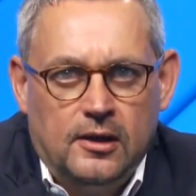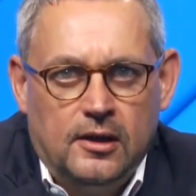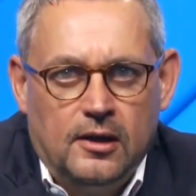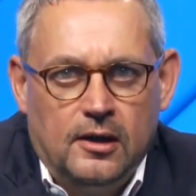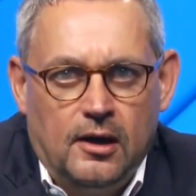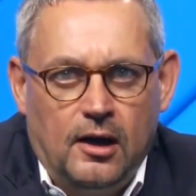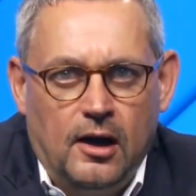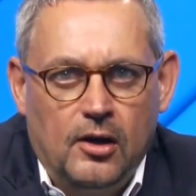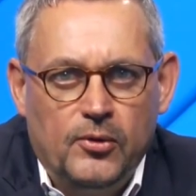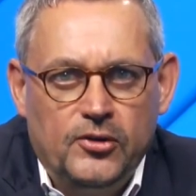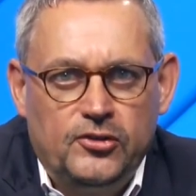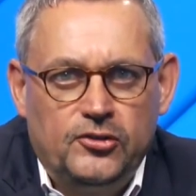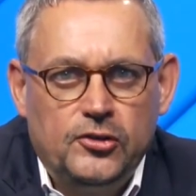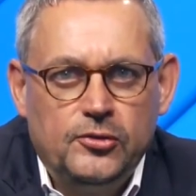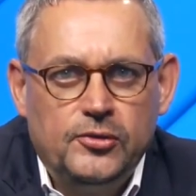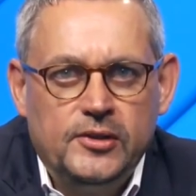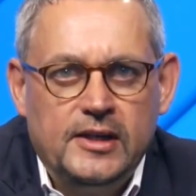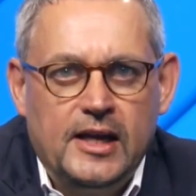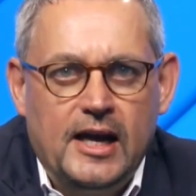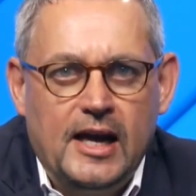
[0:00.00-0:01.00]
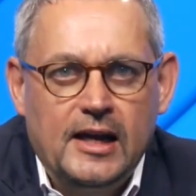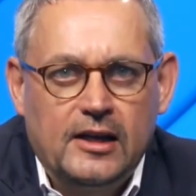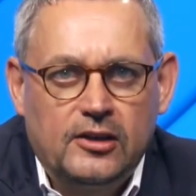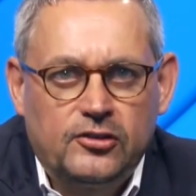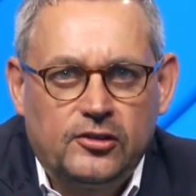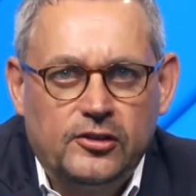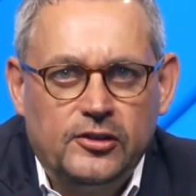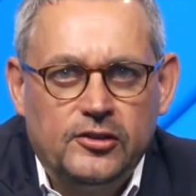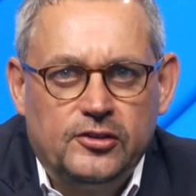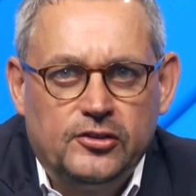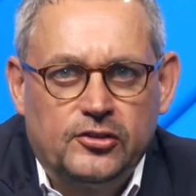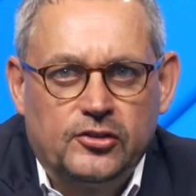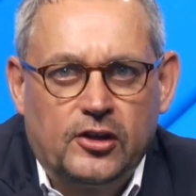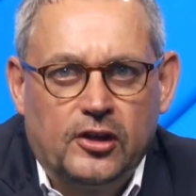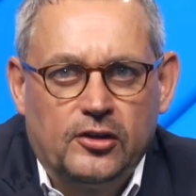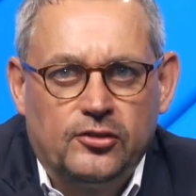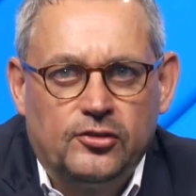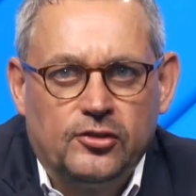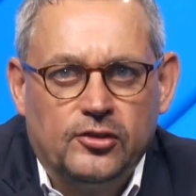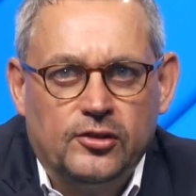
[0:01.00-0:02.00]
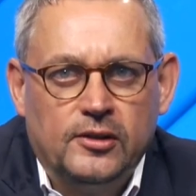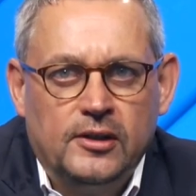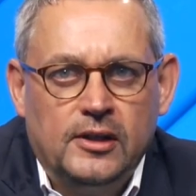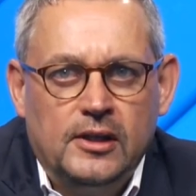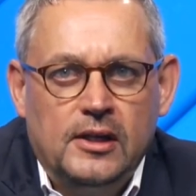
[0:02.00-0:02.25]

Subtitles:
I wish you an excellent discussion,